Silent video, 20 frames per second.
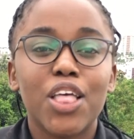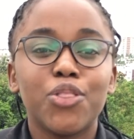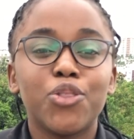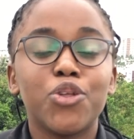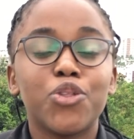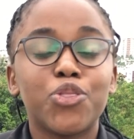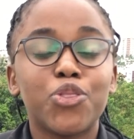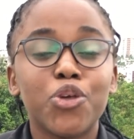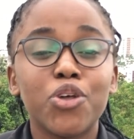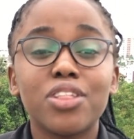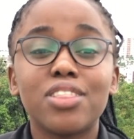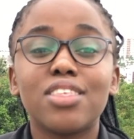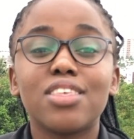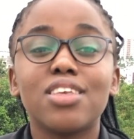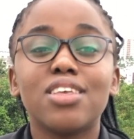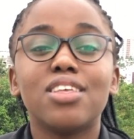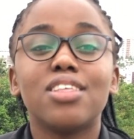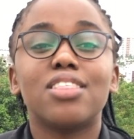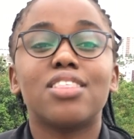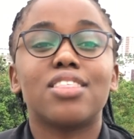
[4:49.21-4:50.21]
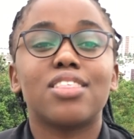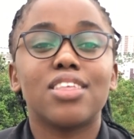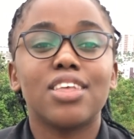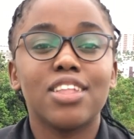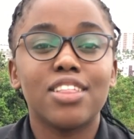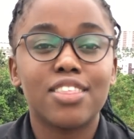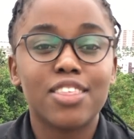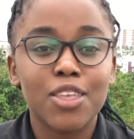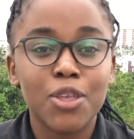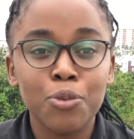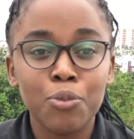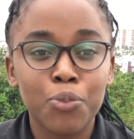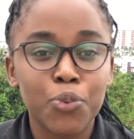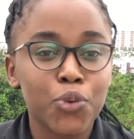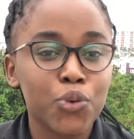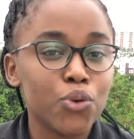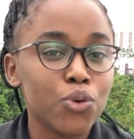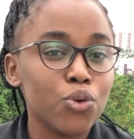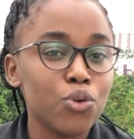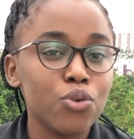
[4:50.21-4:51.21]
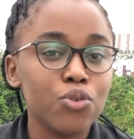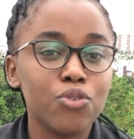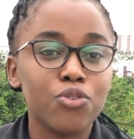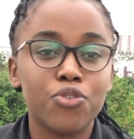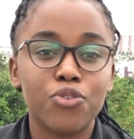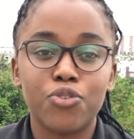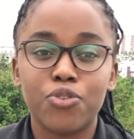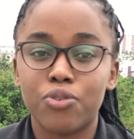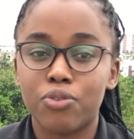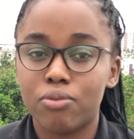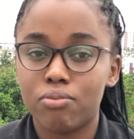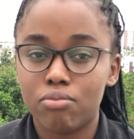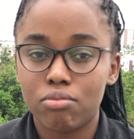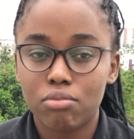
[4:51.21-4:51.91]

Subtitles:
The third is it improve